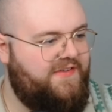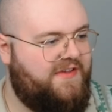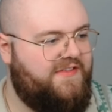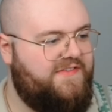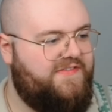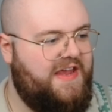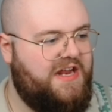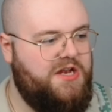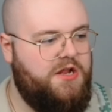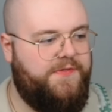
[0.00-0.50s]
you can
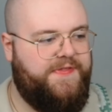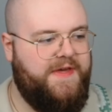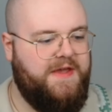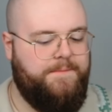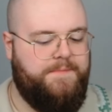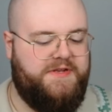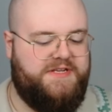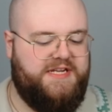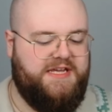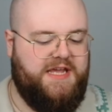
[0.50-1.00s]
see, nothing
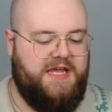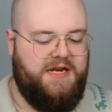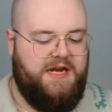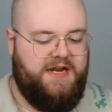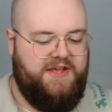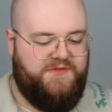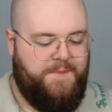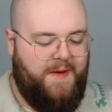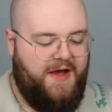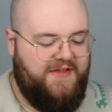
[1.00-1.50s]

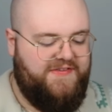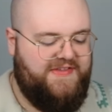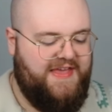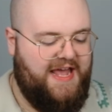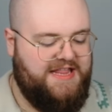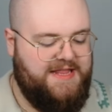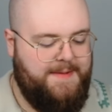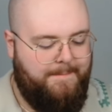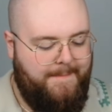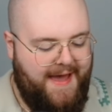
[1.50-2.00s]
particularly
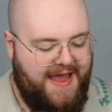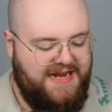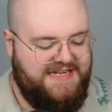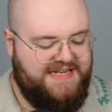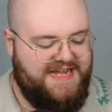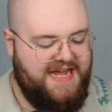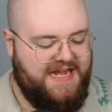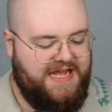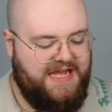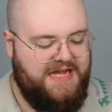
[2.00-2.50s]
spicy in the main
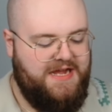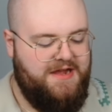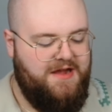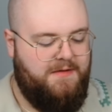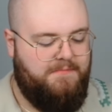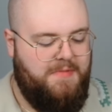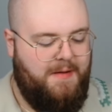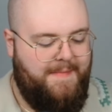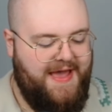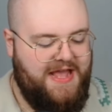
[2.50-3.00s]
deck.
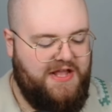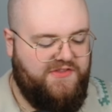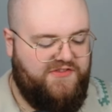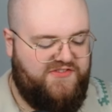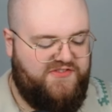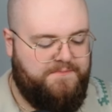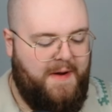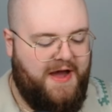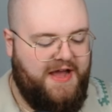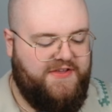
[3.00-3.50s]
My main
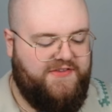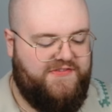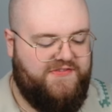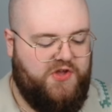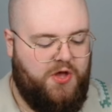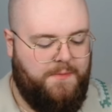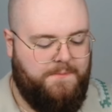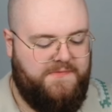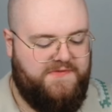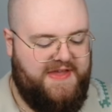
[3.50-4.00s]
spice
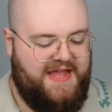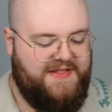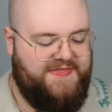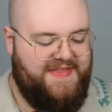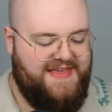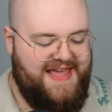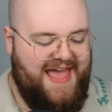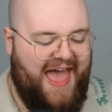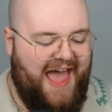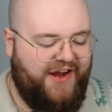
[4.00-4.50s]
comes in
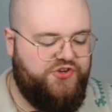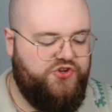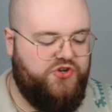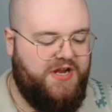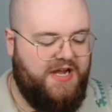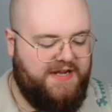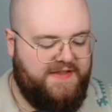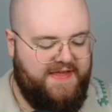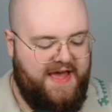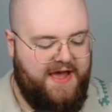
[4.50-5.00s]
the extra
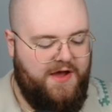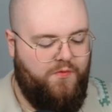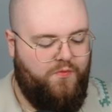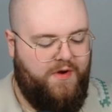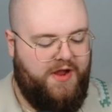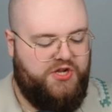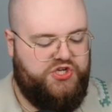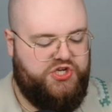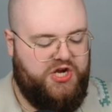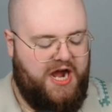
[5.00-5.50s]
deck there,
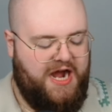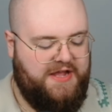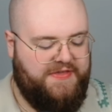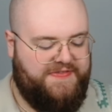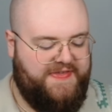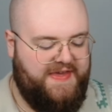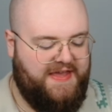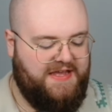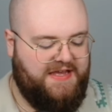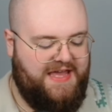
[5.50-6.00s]
which I
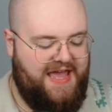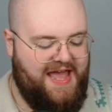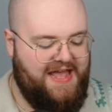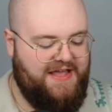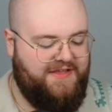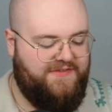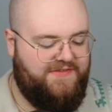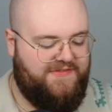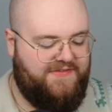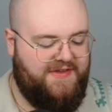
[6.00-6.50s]
think
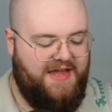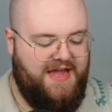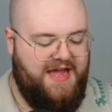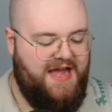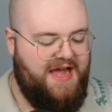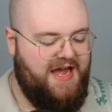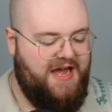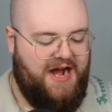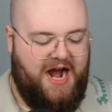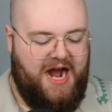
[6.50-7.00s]
is...
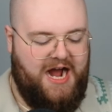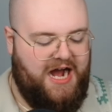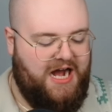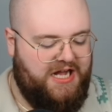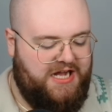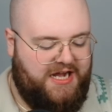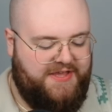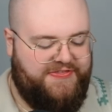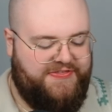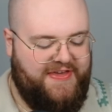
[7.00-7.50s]

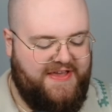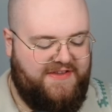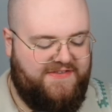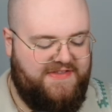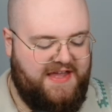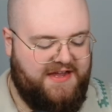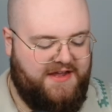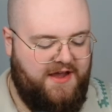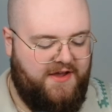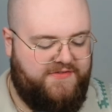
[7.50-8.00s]
I think
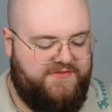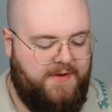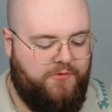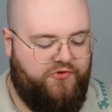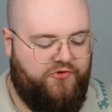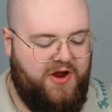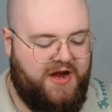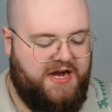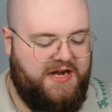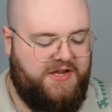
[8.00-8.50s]
Snake Eyes Doom
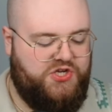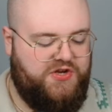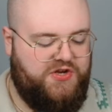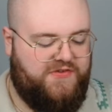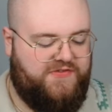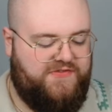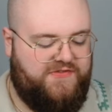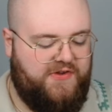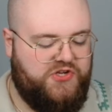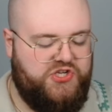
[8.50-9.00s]
Dragon is
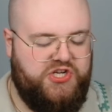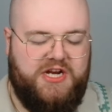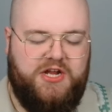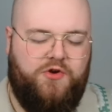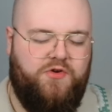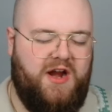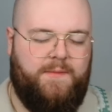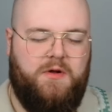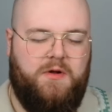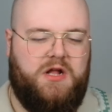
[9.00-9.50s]
just such an
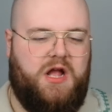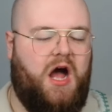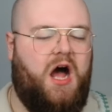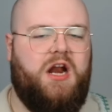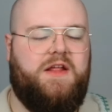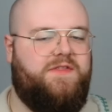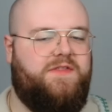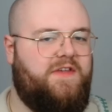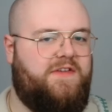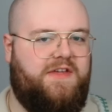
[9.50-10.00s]
incredible
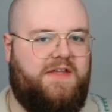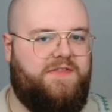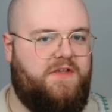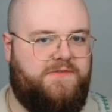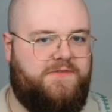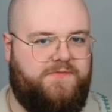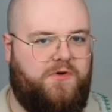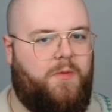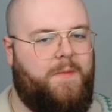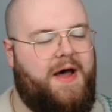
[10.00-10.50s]
card in
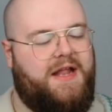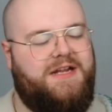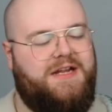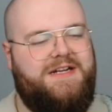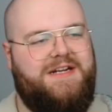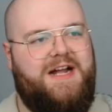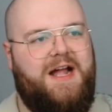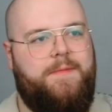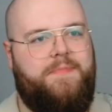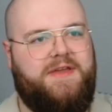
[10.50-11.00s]
this format.
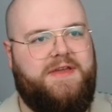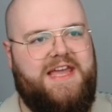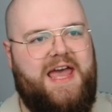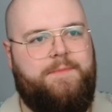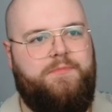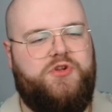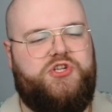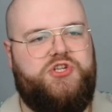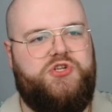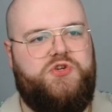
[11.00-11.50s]
Being
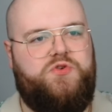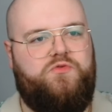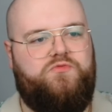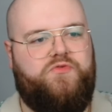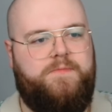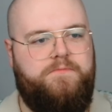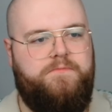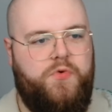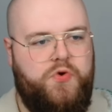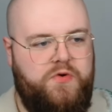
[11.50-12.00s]
able to
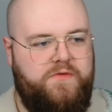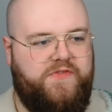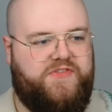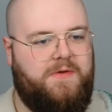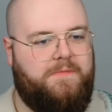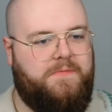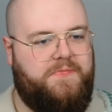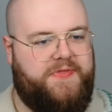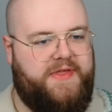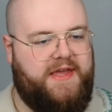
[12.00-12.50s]
remove
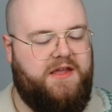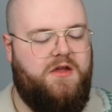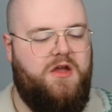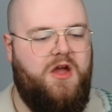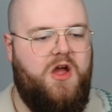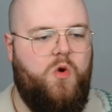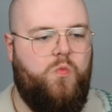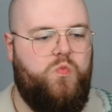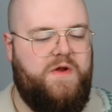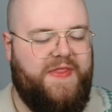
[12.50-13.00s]
something
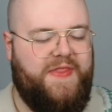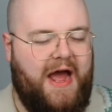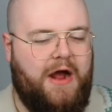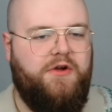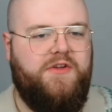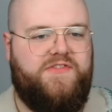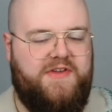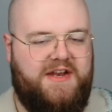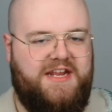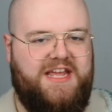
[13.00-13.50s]

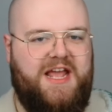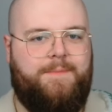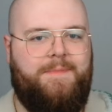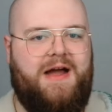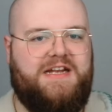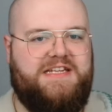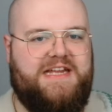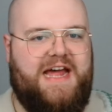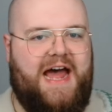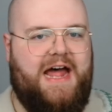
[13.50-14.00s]
without sending it
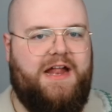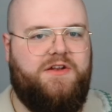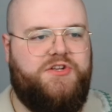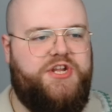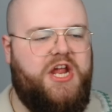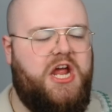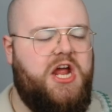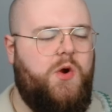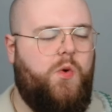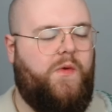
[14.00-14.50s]
back to
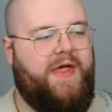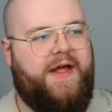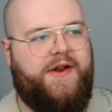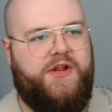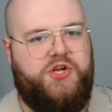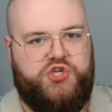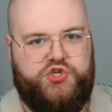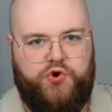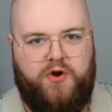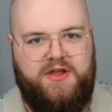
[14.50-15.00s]
hand, without
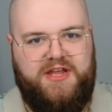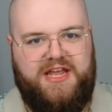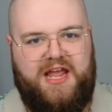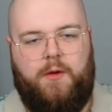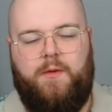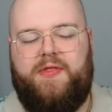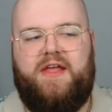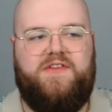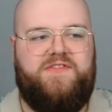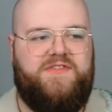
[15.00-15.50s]
destroying
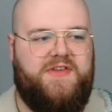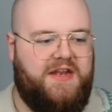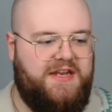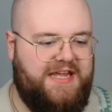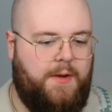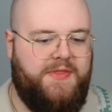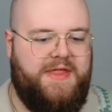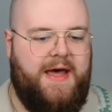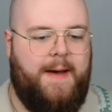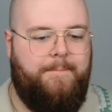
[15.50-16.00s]
it, without
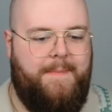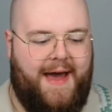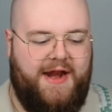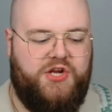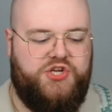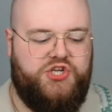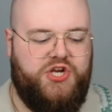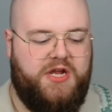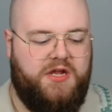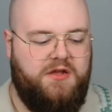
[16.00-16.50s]
sending it, without
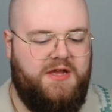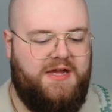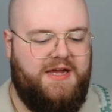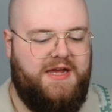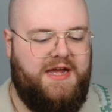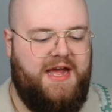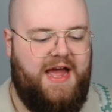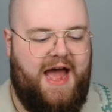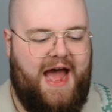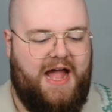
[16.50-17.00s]
banishing,
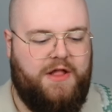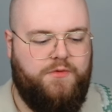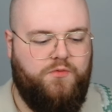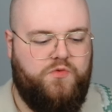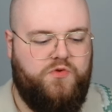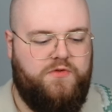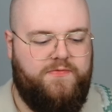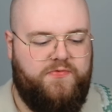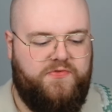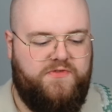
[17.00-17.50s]

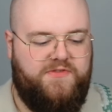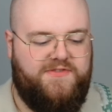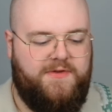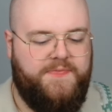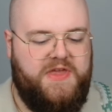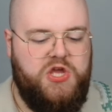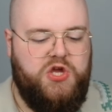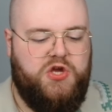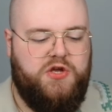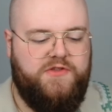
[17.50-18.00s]
and
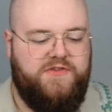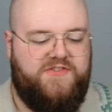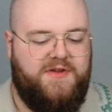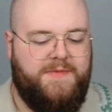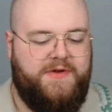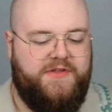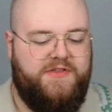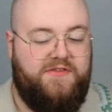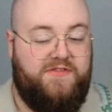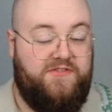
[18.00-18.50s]
something you can
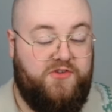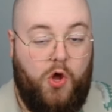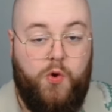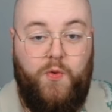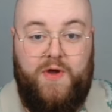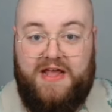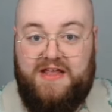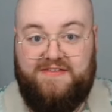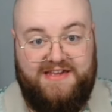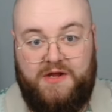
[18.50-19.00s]
summon
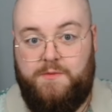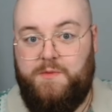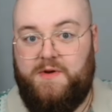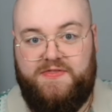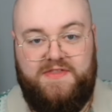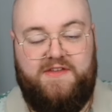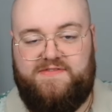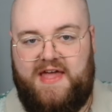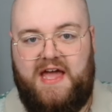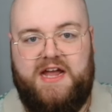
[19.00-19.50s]
so easily
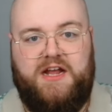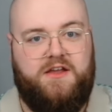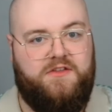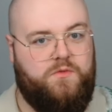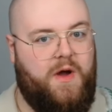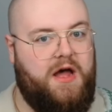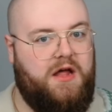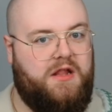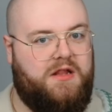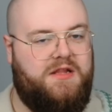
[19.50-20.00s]
with this deck as
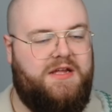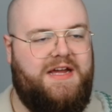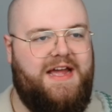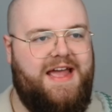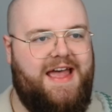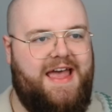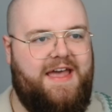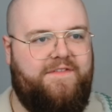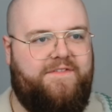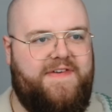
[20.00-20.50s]
well.
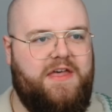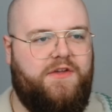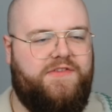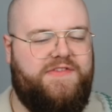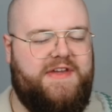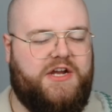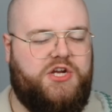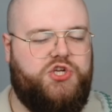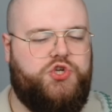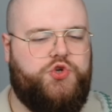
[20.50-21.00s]
It
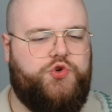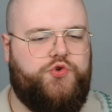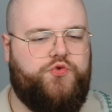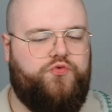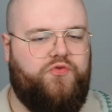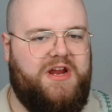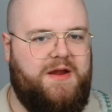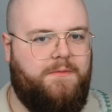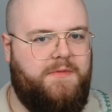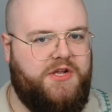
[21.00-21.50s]
feels
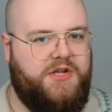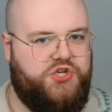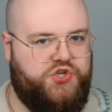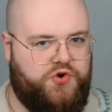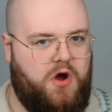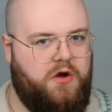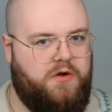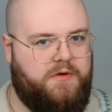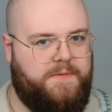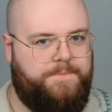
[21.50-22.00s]
extremely
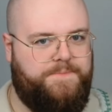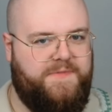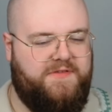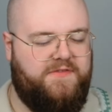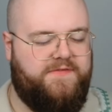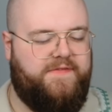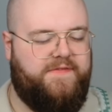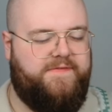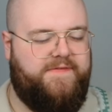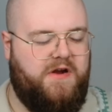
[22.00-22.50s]
strong. It
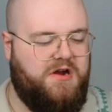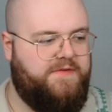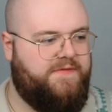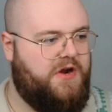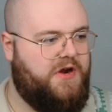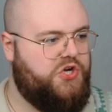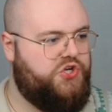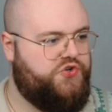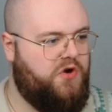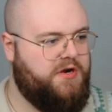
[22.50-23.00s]
feels very,
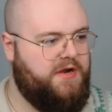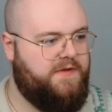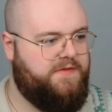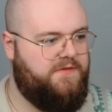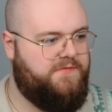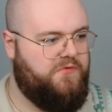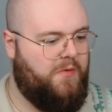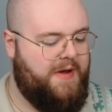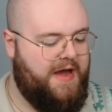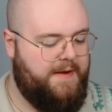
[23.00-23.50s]
very strong in
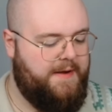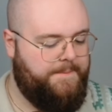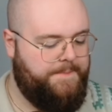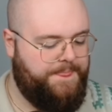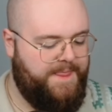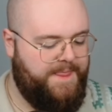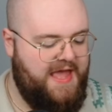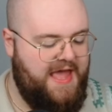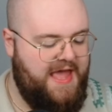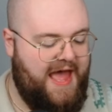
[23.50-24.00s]
this format.
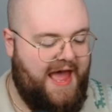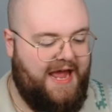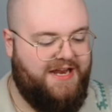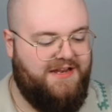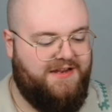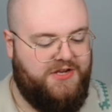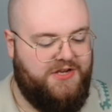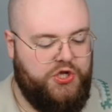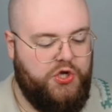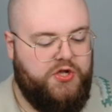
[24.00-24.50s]

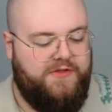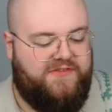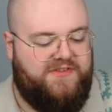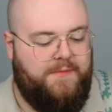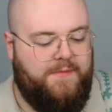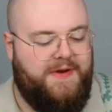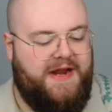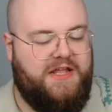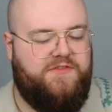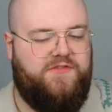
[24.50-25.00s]
And you can
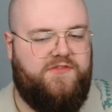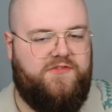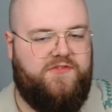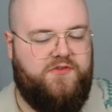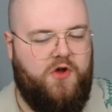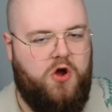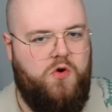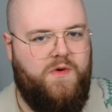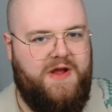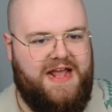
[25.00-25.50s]
summon it
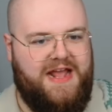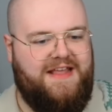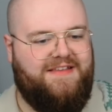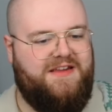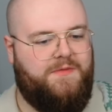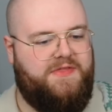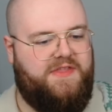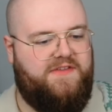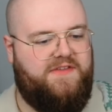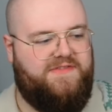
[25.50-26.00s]
so
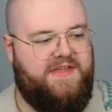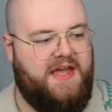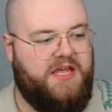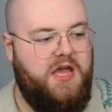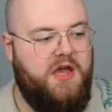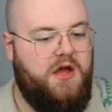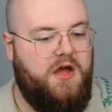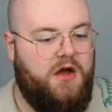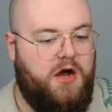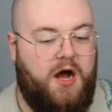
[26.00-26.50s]
easily with this deck.
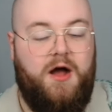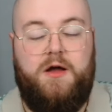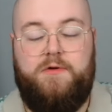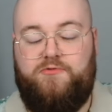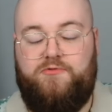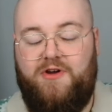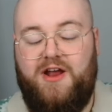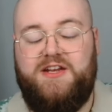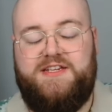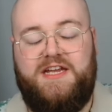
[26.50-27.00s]

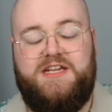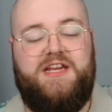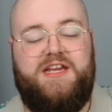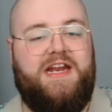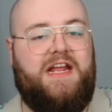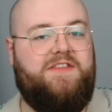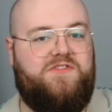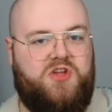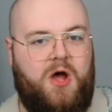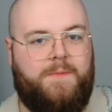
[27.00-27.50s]
Granted, you
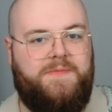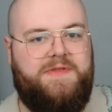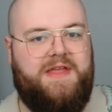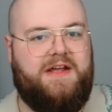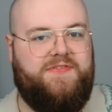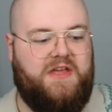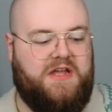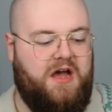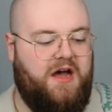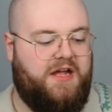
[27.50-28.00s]
need to top
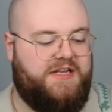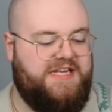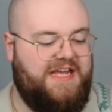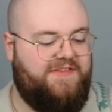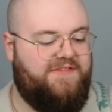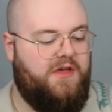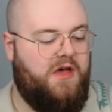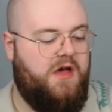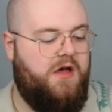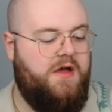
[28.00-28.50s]
deck the
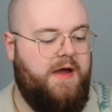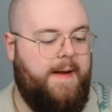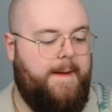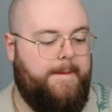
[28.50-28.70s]
Cartesia,